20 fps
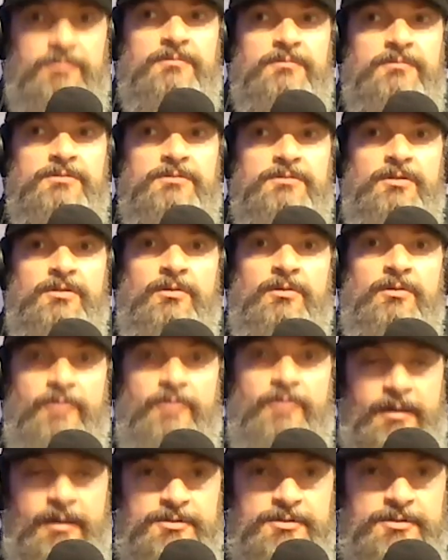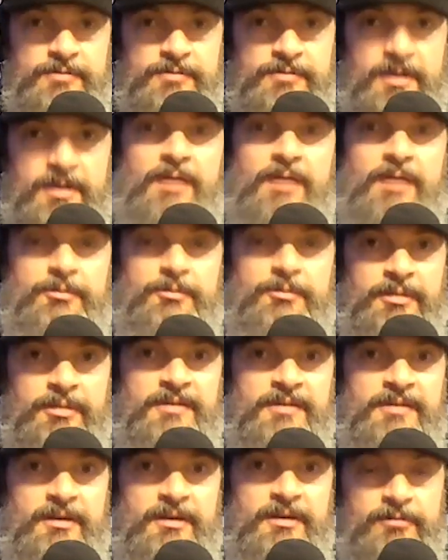so when I was over there, I would play
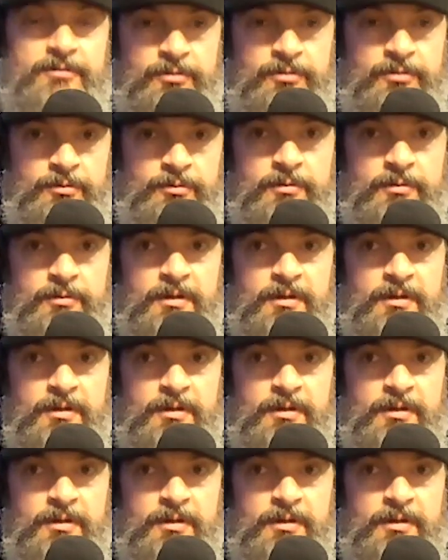there too.